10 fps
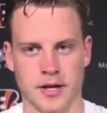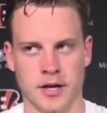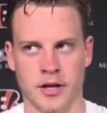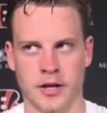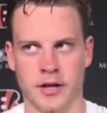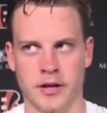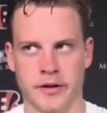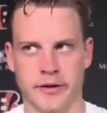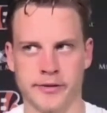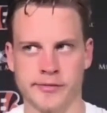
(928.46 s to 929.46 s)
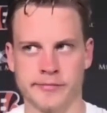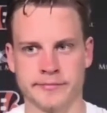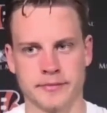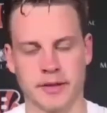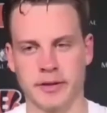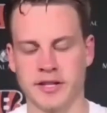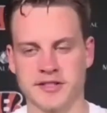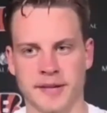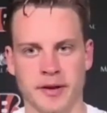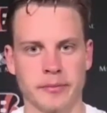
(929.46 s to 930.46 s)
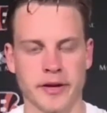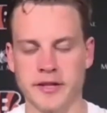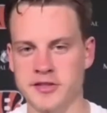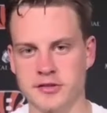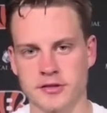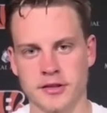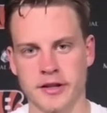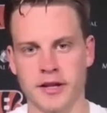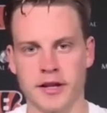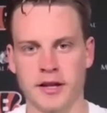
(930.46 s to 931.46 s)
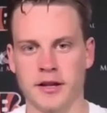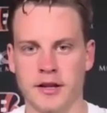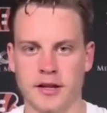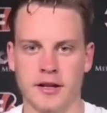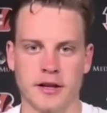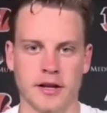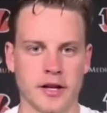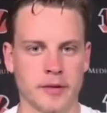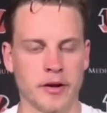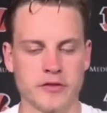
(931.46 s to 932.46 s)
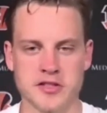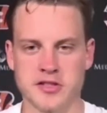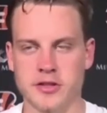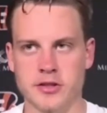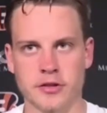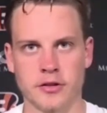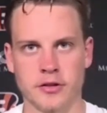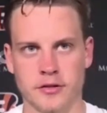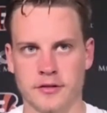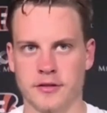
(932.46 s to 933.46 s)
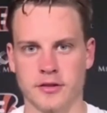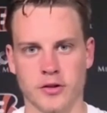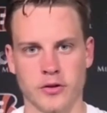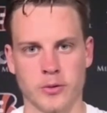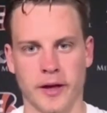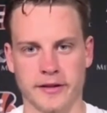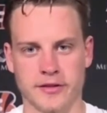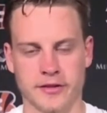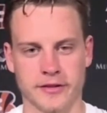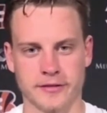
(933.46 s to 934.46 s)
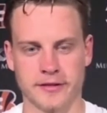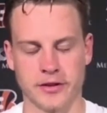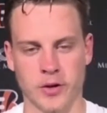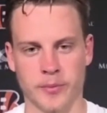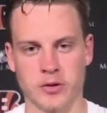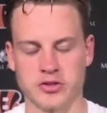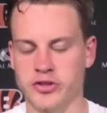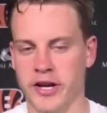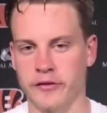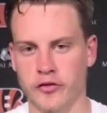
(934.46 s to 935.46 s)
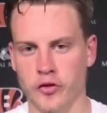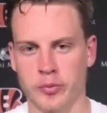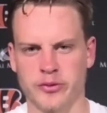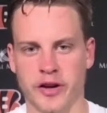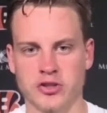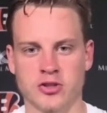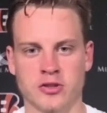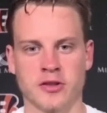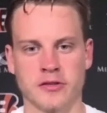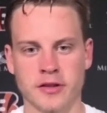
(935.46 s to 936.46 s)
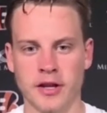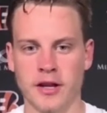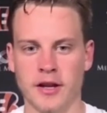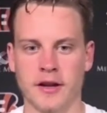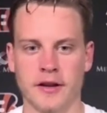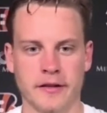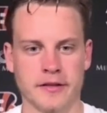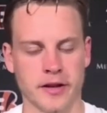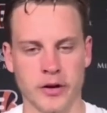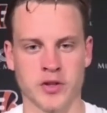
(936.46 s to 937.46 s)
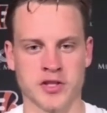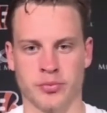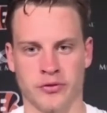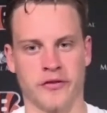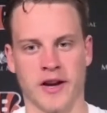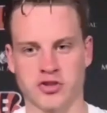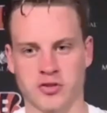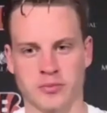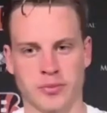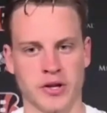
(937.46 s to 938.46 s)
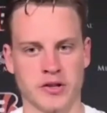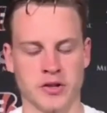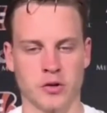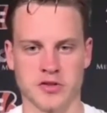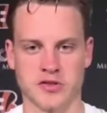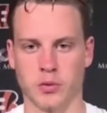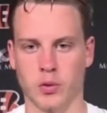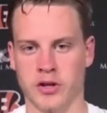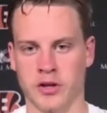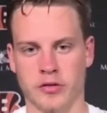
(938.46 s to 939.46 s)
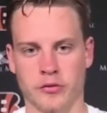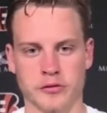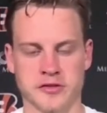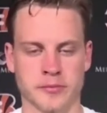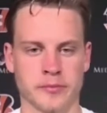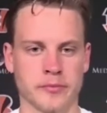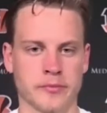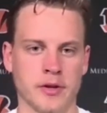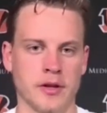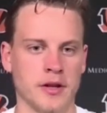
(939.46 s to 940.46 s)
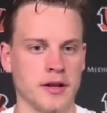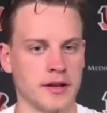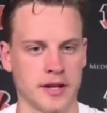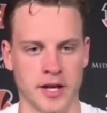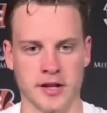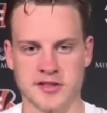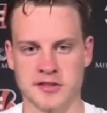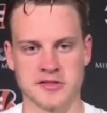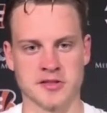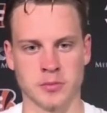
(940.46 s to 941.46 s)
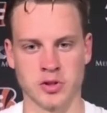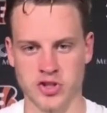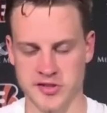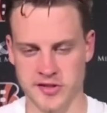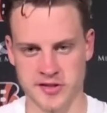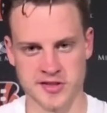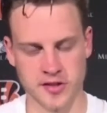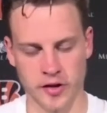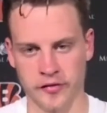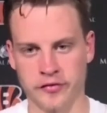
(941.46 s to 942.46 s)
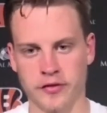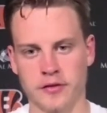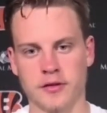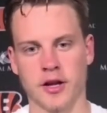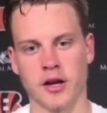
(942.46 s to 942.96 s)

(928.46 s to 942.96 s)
I mean, it's not my best. Obviously, you know, you'd like to, you know, I'm always striving for perfection, and today wasn't perfection, but, you know, we're still working through some kinks and some logistics stuff.